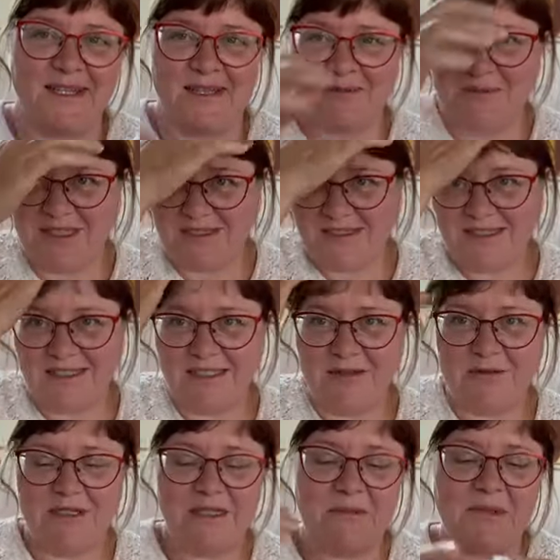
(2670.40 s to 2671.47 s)
We'll see
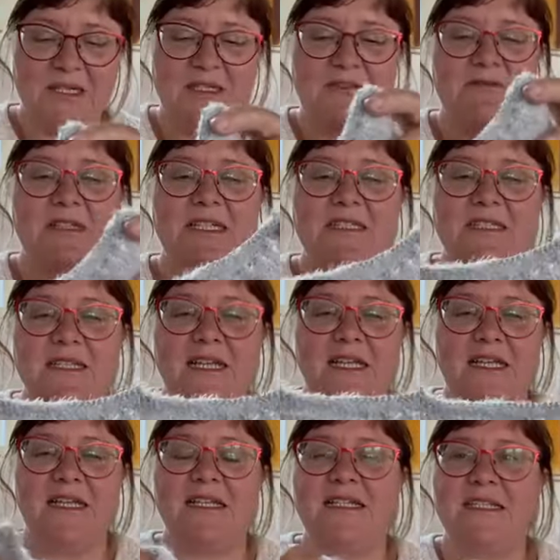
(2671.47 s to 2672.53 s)
where my crazy
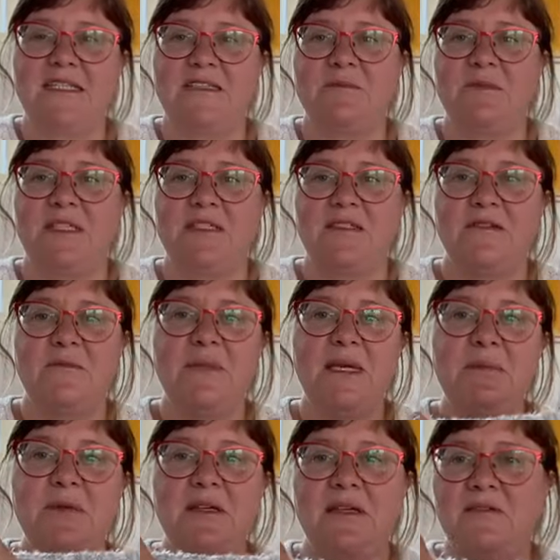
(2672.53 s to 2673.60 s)
head leads me. So
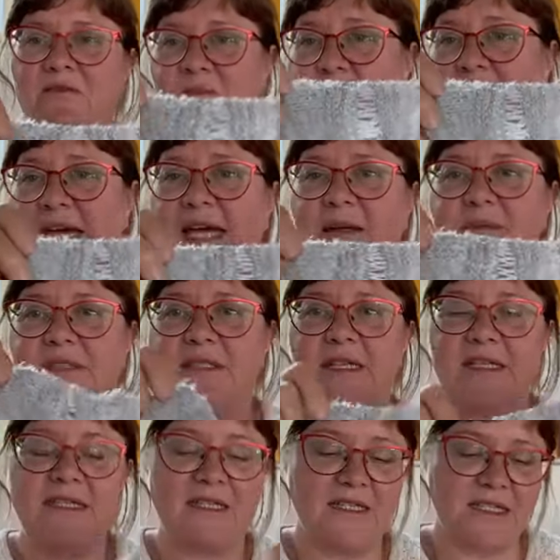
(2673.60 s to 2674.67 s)
maybe, perhaps
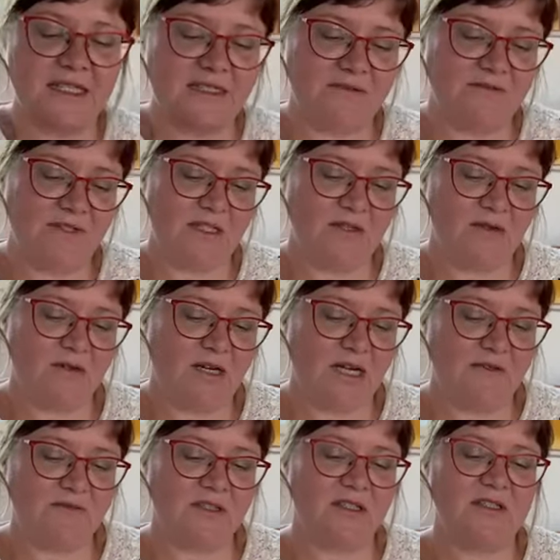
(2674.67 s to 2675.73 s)
at the next video
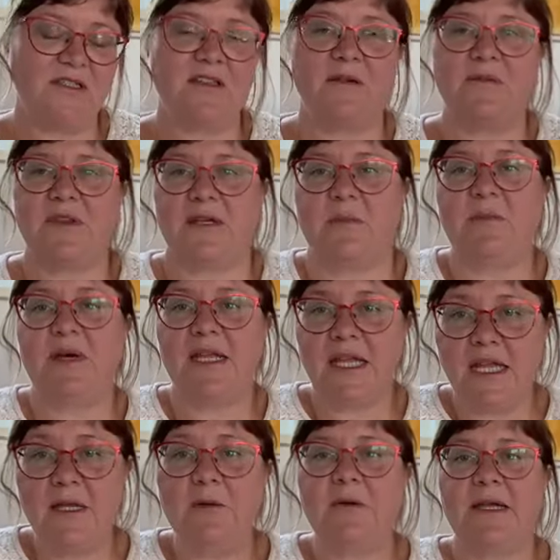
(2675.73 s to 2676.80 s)
I've done something. But
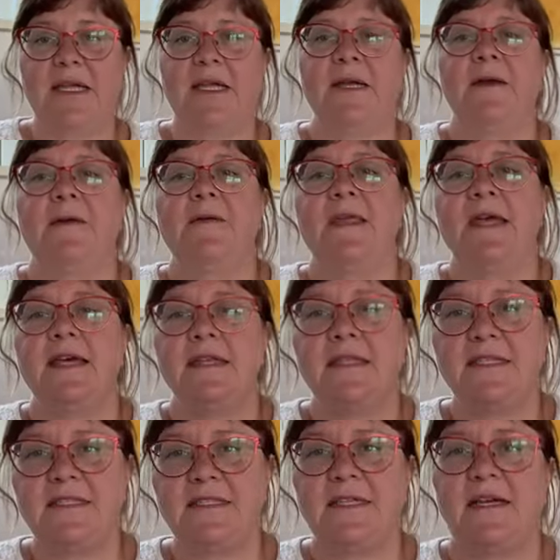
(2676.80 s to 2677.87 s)
anyway,
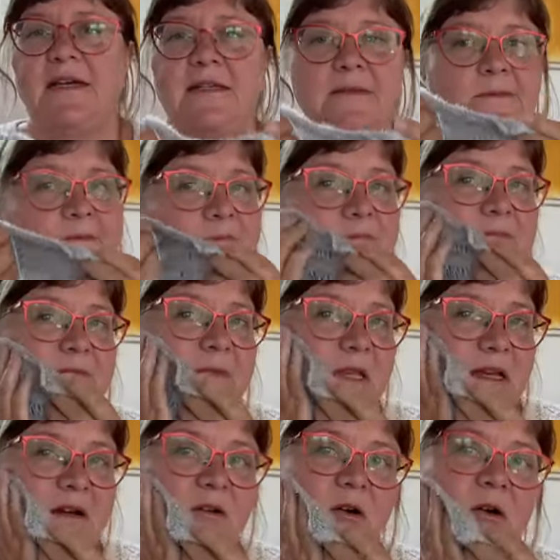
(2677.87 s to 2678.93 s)
this yarn,
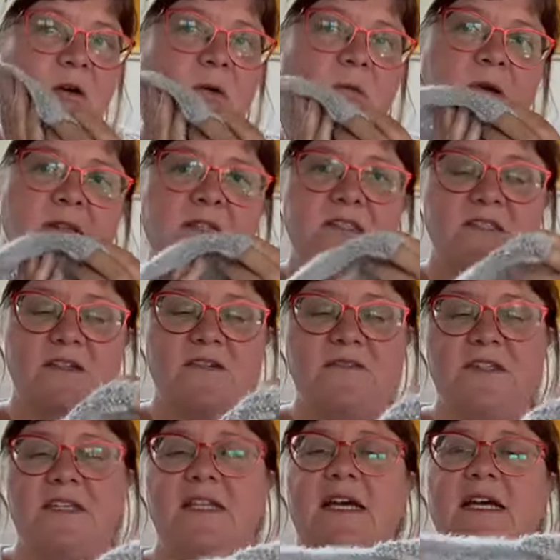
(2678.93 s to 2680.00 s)
oh, it's
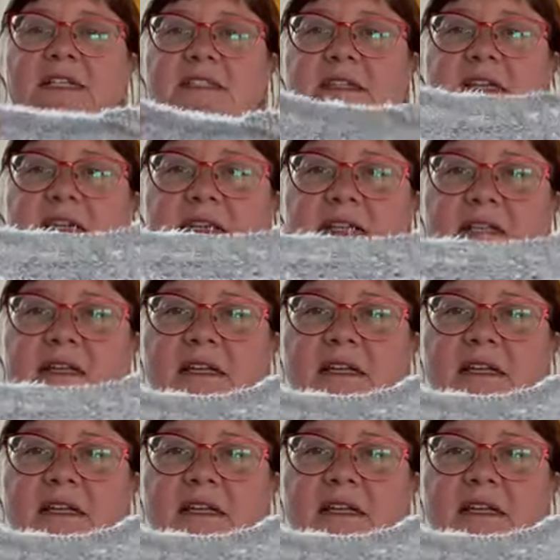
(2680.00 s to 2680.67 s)
soft and nice, and